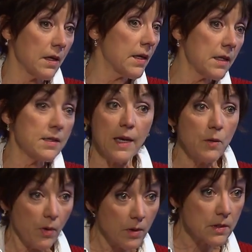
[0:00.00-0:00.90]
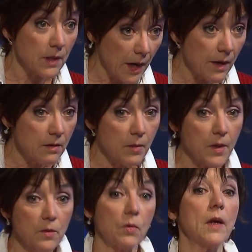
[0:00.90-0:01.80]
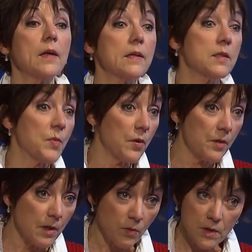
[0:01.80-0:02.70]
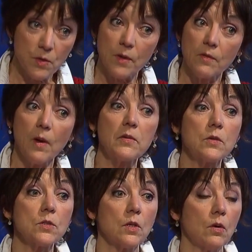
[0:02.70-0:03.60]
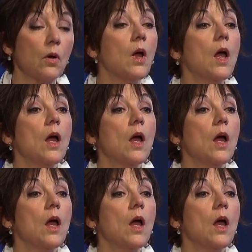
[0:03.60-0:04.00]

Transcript: it is anywhere else in Canada, by the way, and it's better than it was twenty-five years ago.